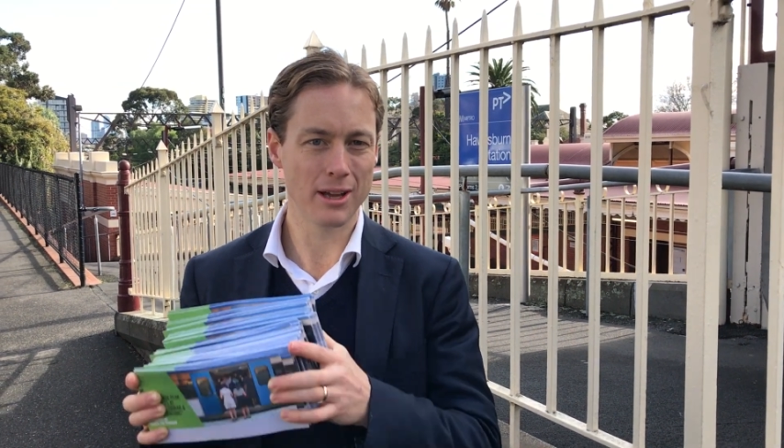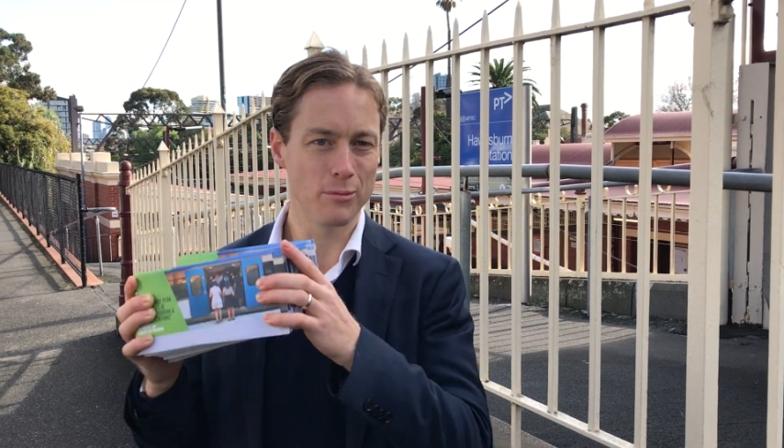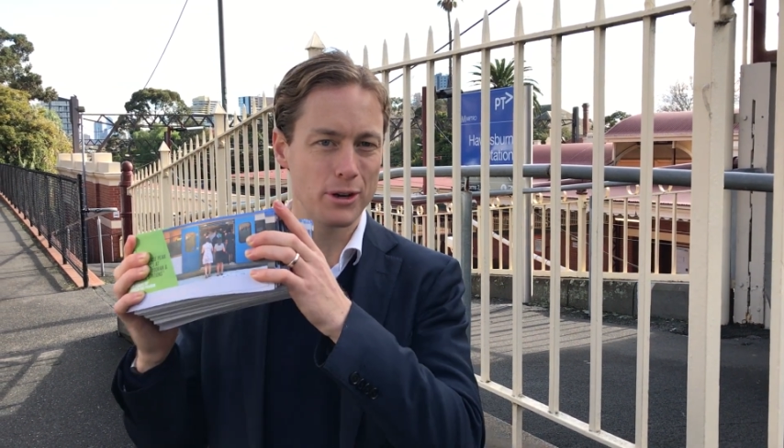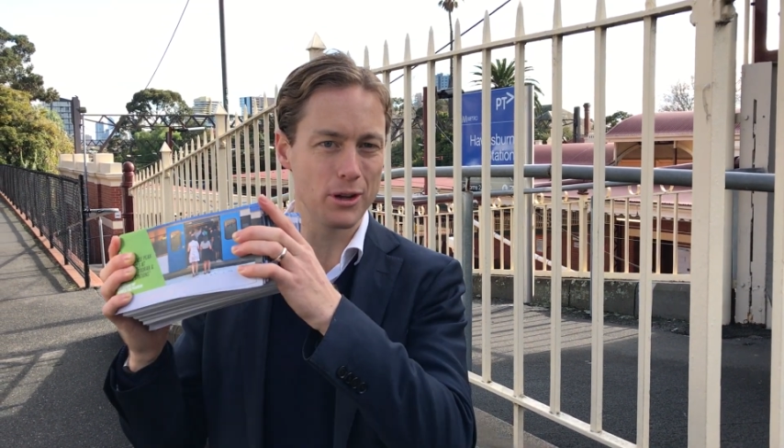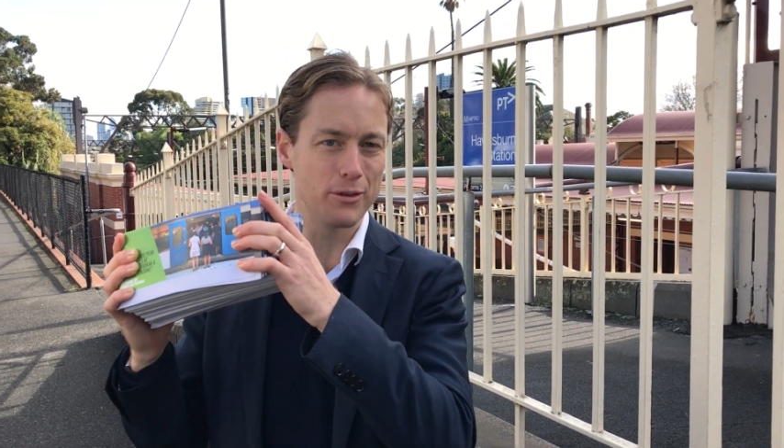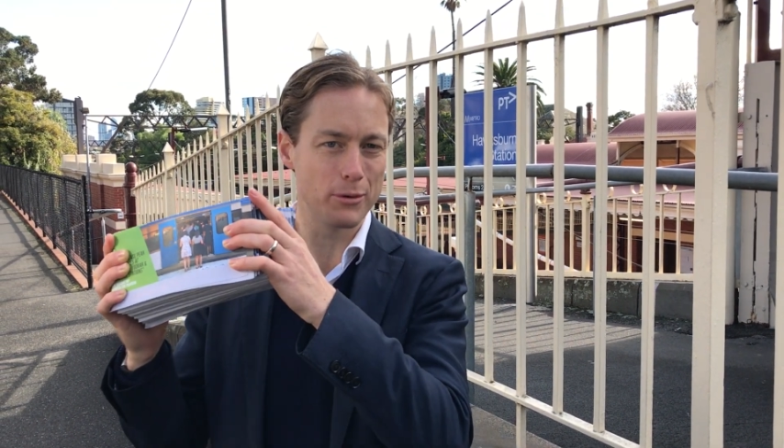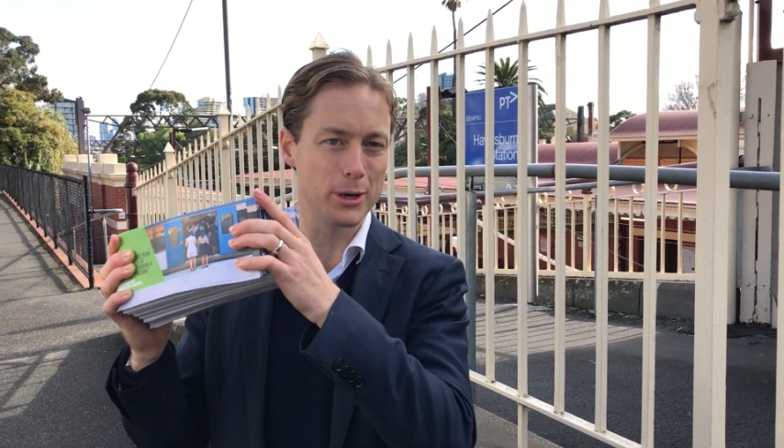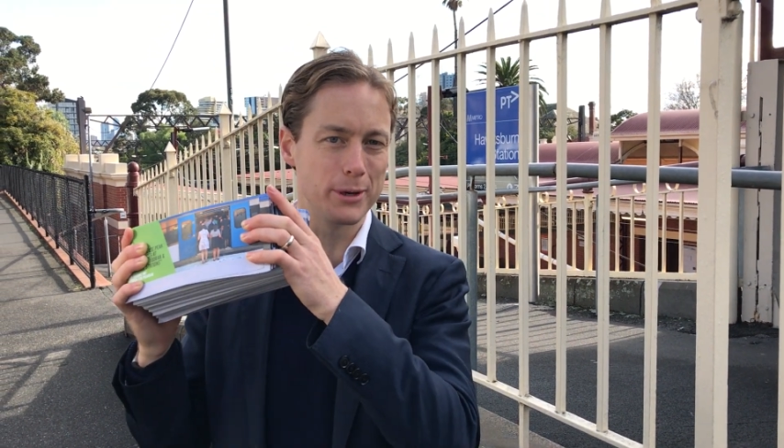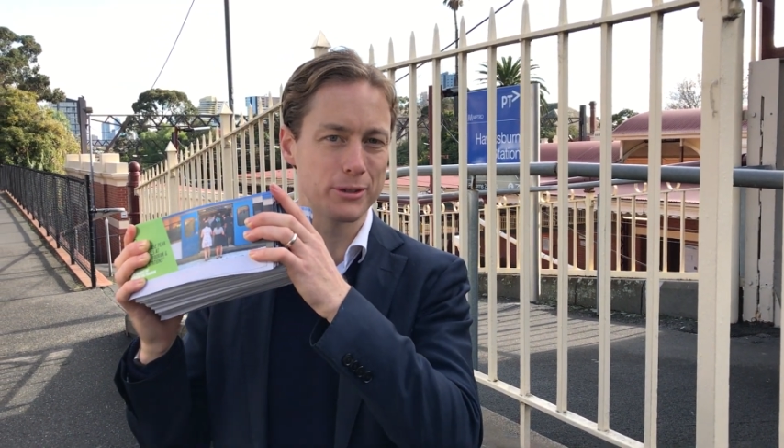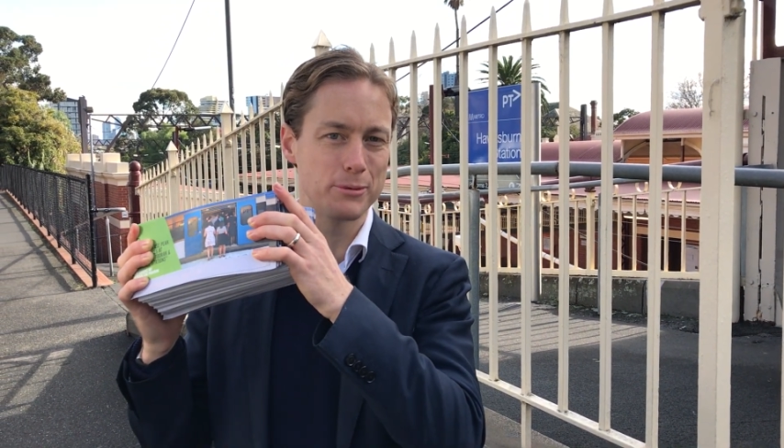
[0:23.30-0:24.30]
And what an
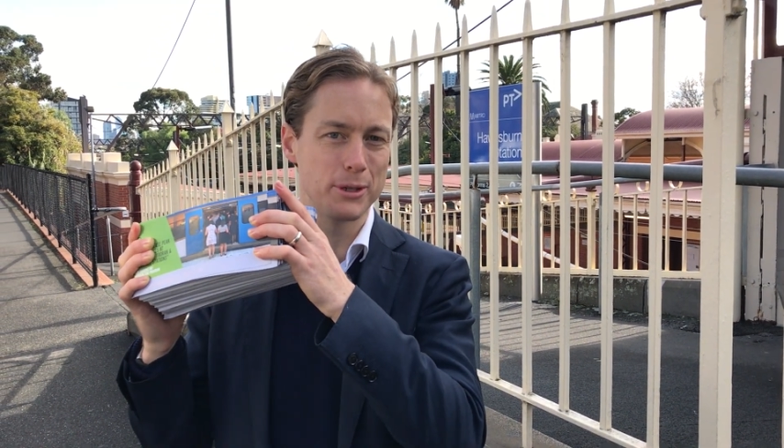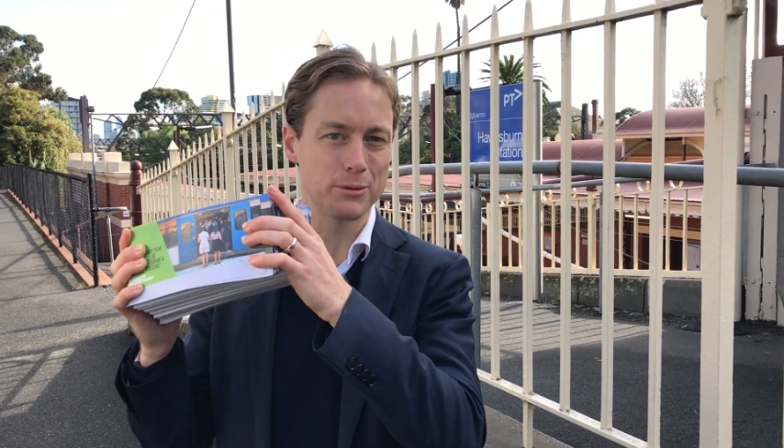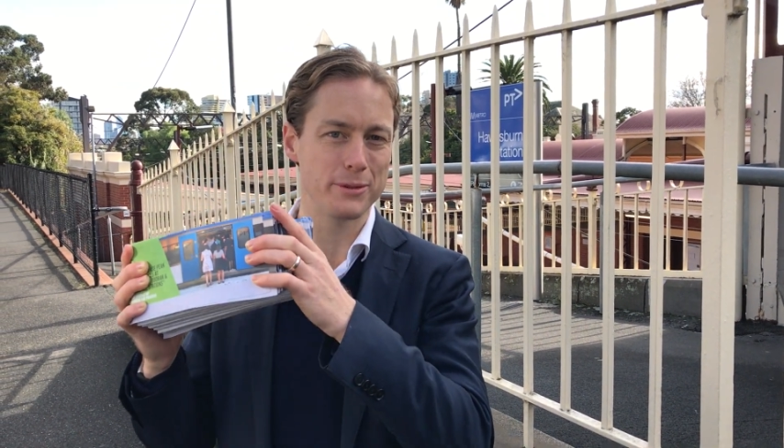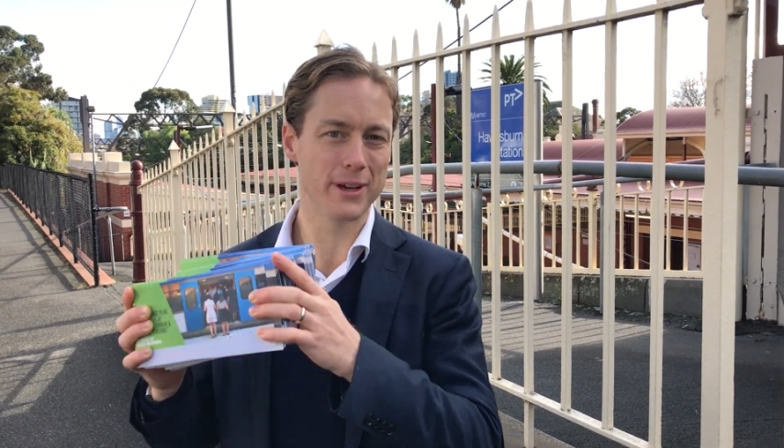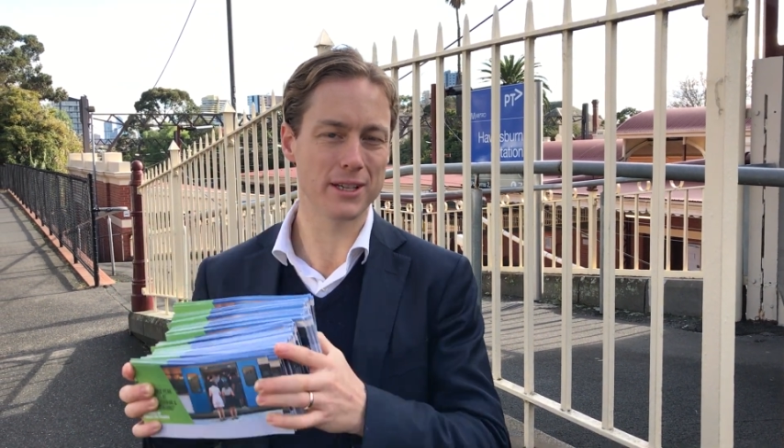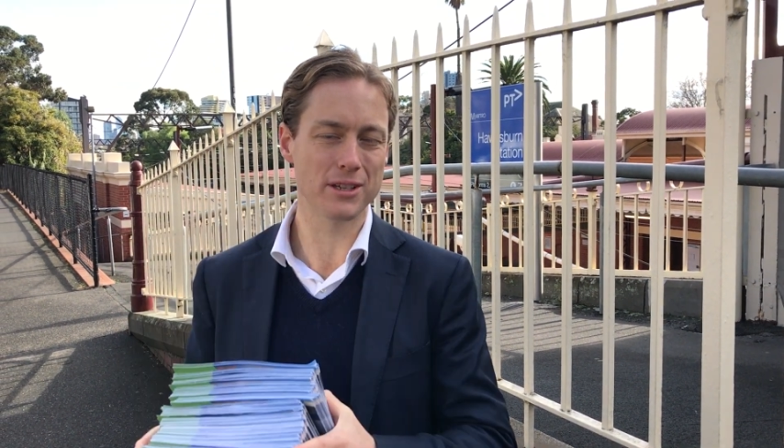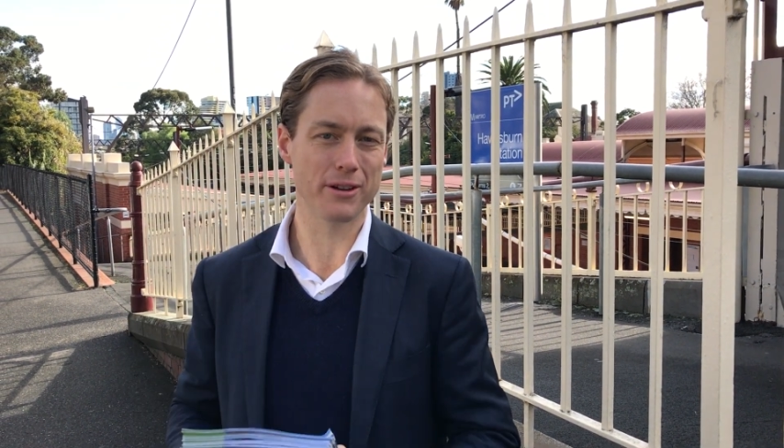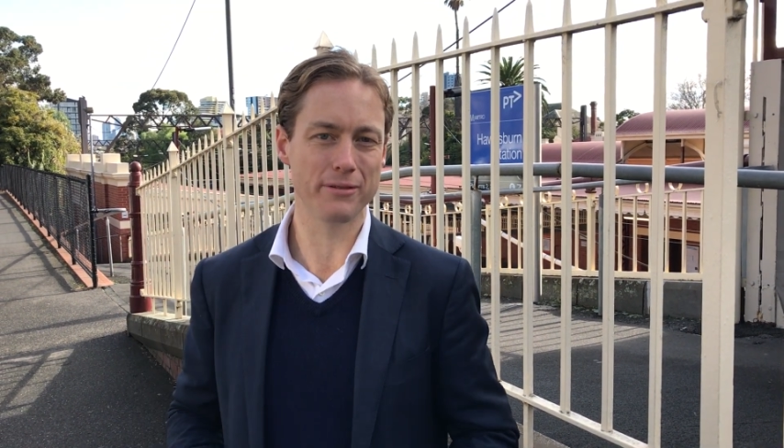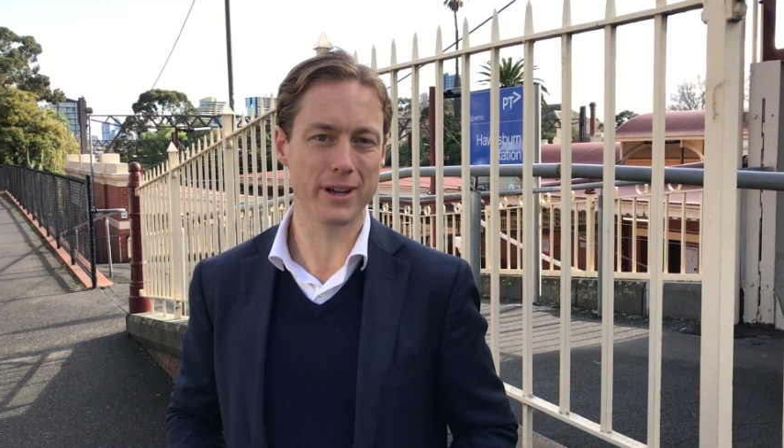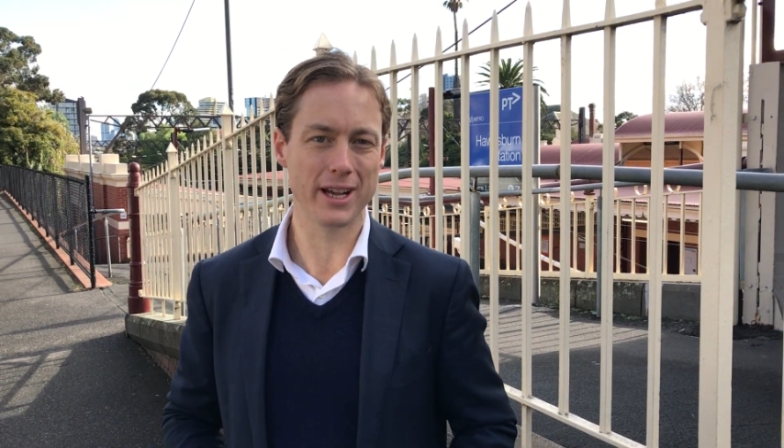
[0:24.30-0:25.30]
overwhelming response we've had
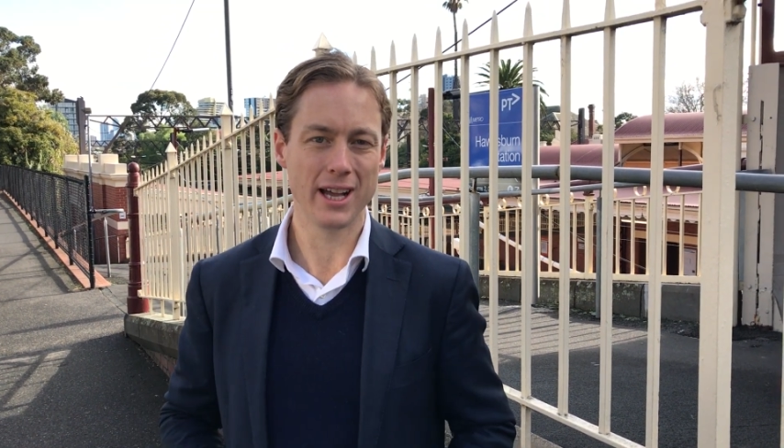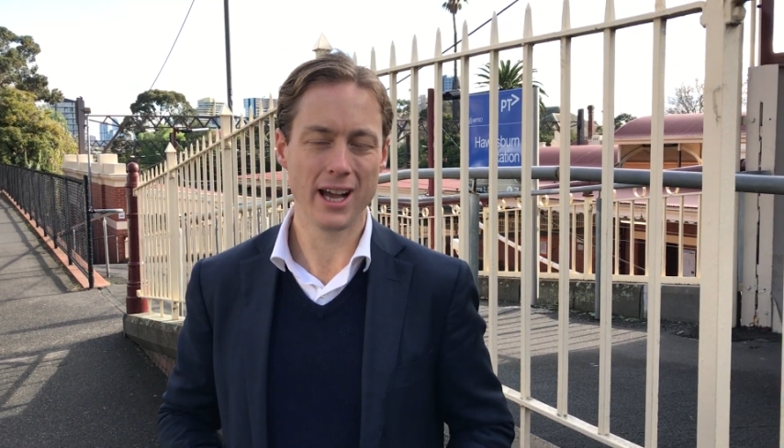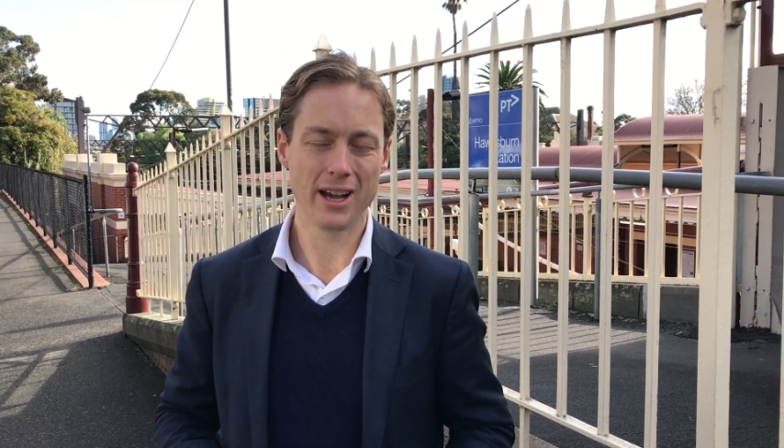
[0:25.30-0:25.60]
so far.